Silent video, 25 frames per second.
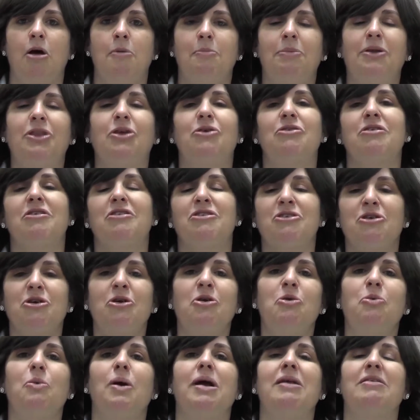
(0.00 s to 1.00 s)
But there's a
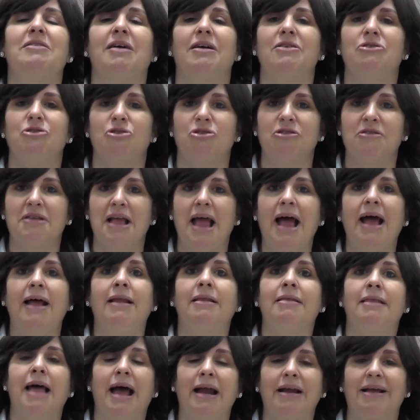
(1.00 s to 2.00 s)
certain way to
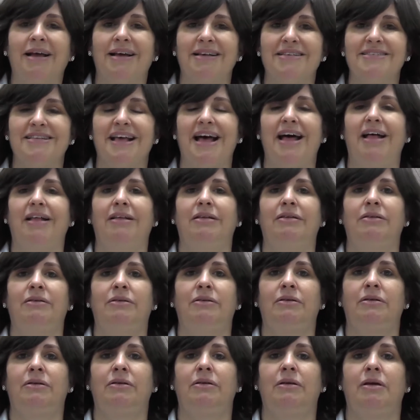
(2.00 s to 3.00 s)
understand that Chazal,
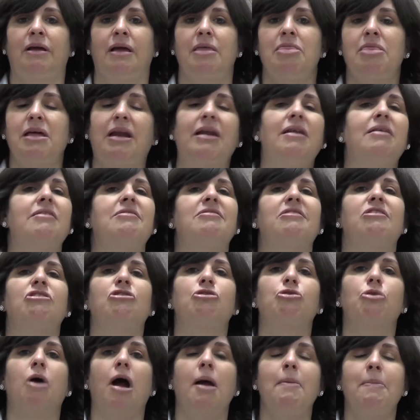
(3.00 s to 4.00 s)
that it is
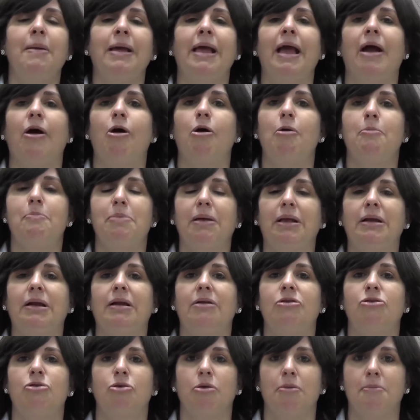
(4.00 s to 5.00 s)
describing our
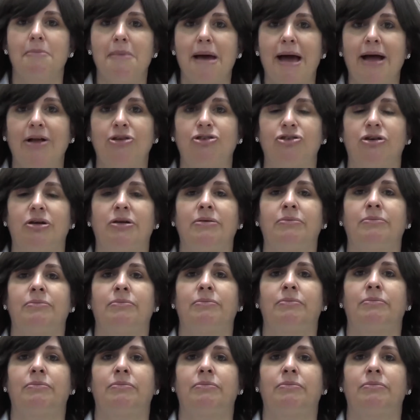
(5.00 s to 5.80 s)
ability to imagine.